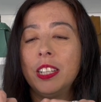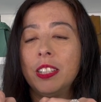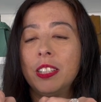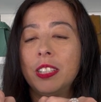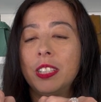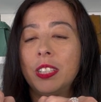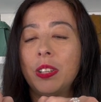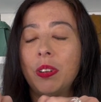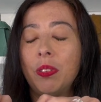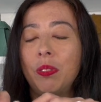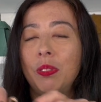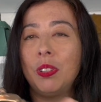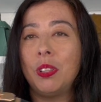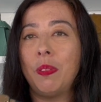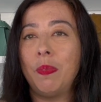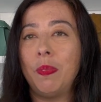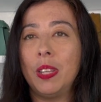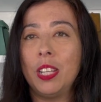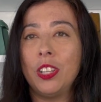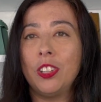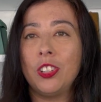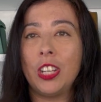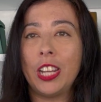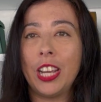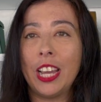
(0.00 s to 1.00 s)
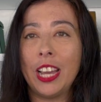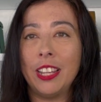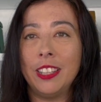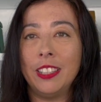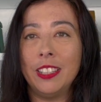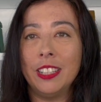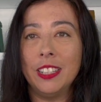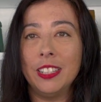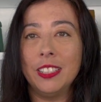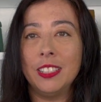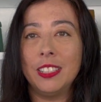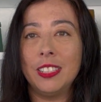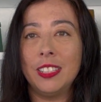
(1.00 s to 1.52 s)
So to me, she had
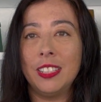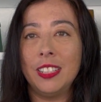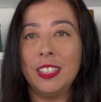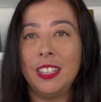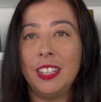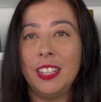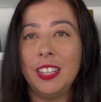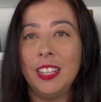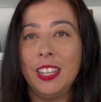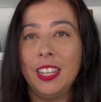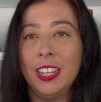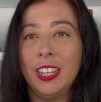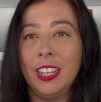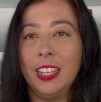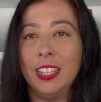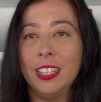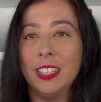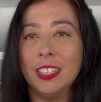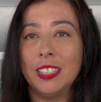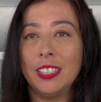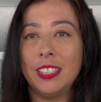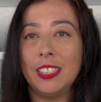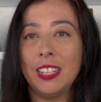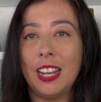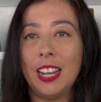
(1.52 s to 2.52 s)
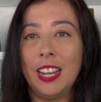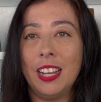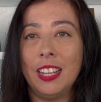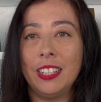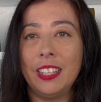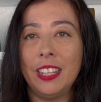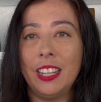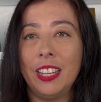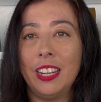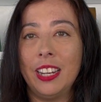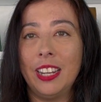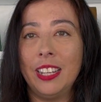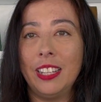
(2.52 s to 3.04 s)
this in stock,
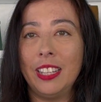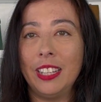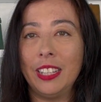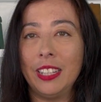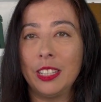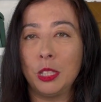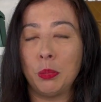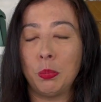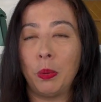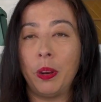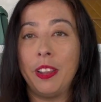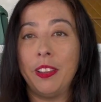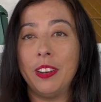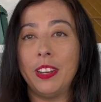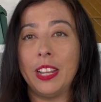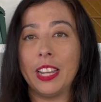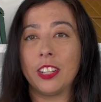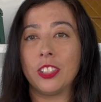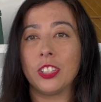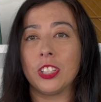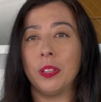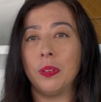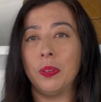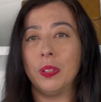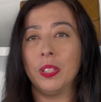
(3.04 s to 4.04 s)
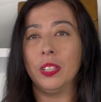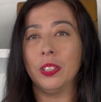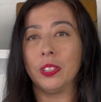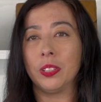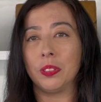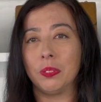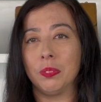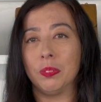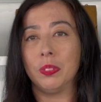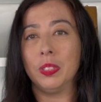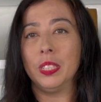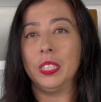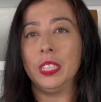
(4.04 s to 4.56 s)
and I think it actually looked
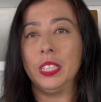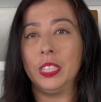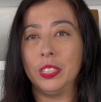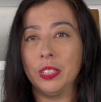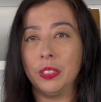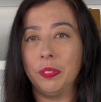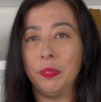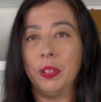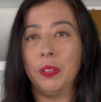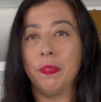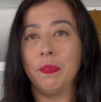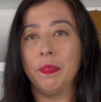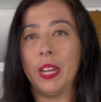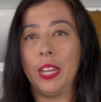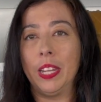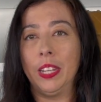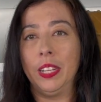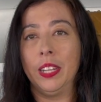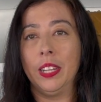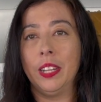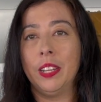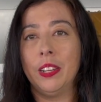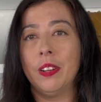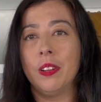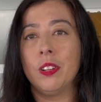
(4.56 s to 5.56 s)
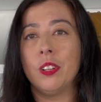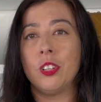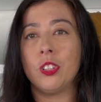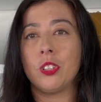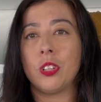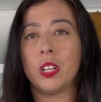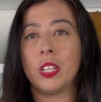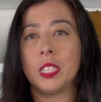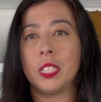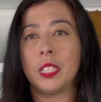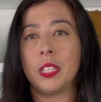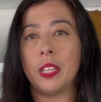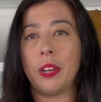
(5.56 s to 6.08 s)
really good with my
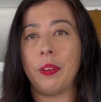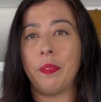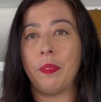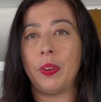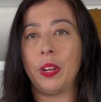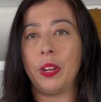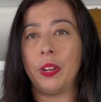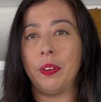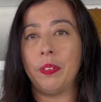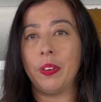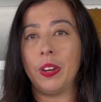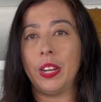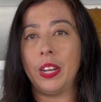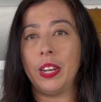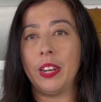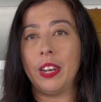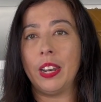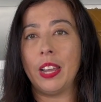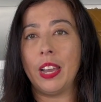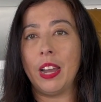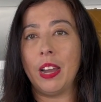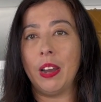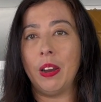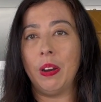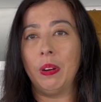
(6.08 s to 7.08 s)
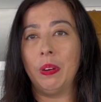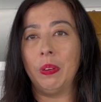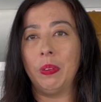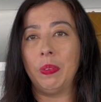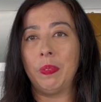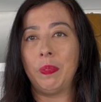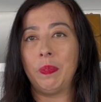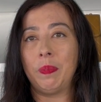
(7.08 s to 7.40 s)
dress that I'm wearing right now.